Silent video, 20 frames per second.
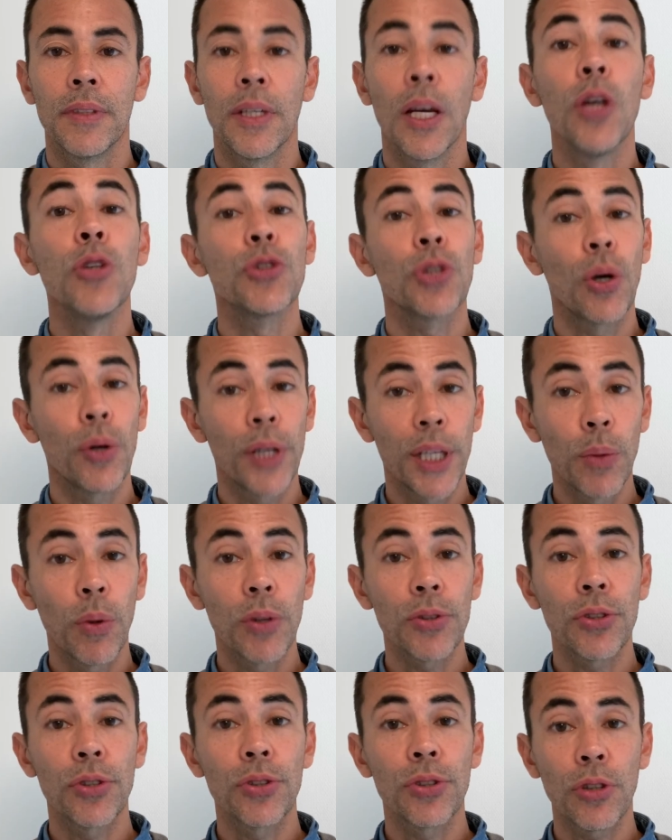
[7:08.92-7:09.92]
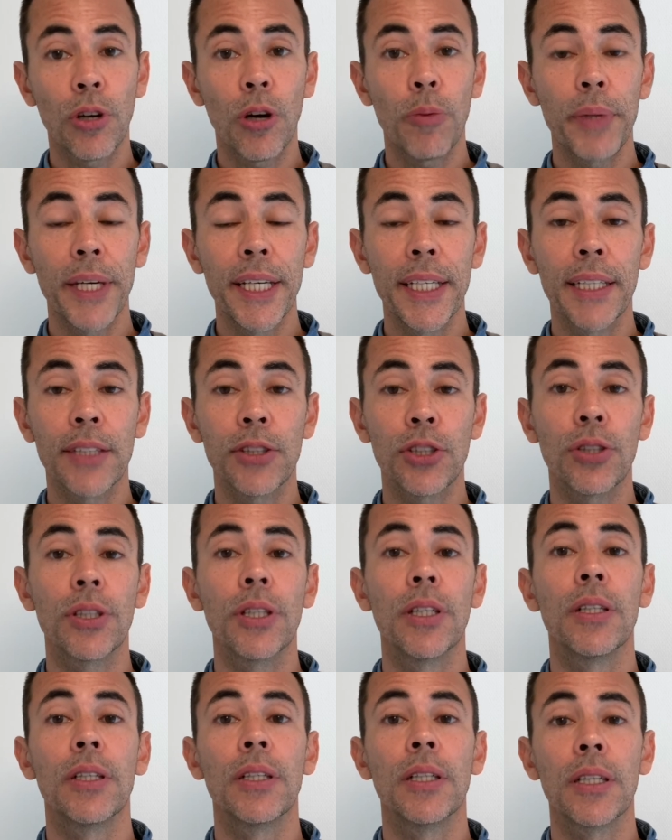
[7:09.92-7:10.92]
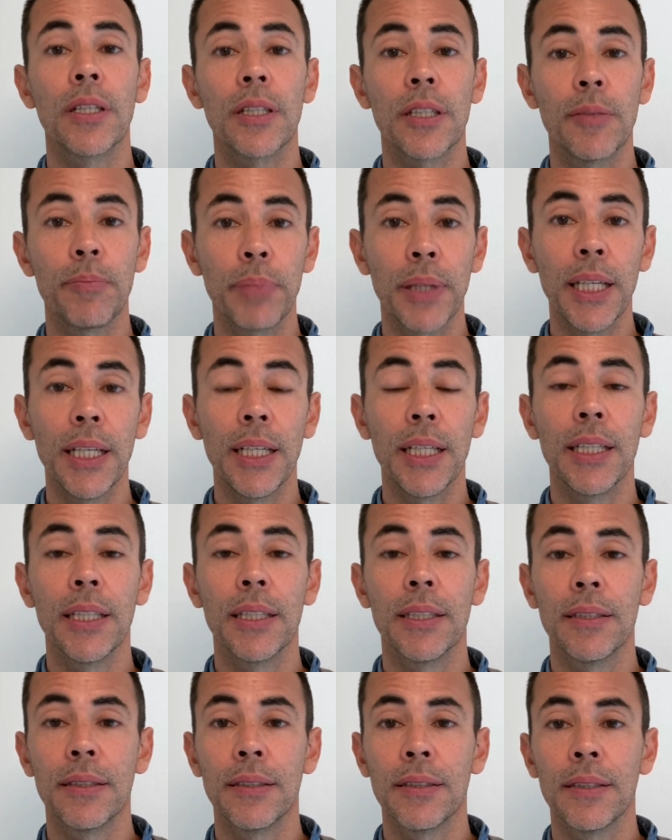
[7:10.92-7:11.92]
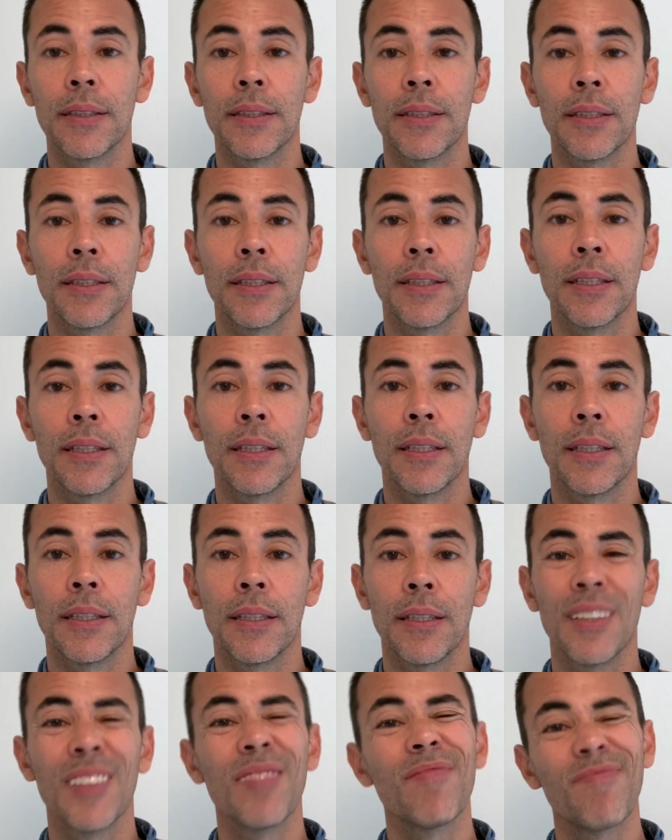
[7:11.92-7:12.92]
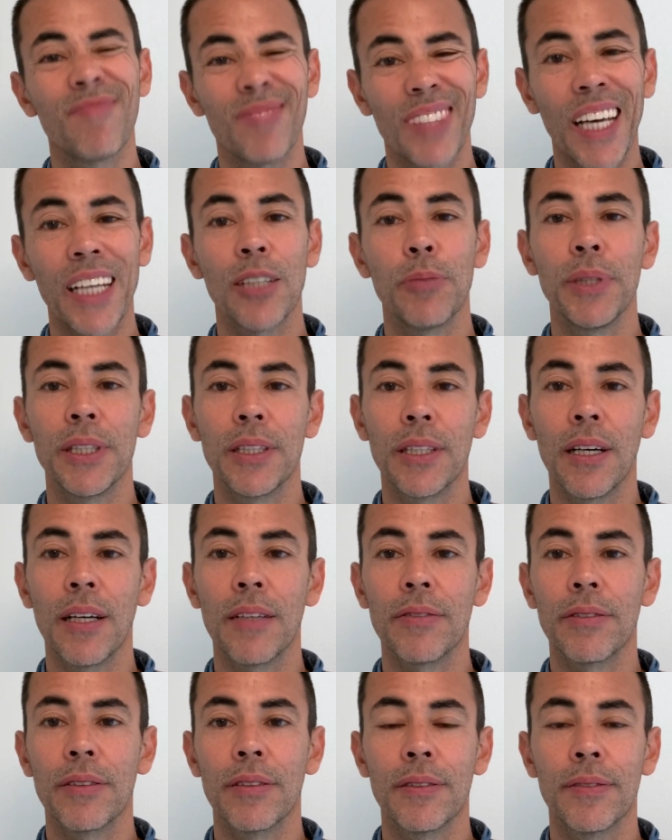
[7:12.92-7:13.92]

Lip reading: So he wants to stop eating sugar completely. That could be tough.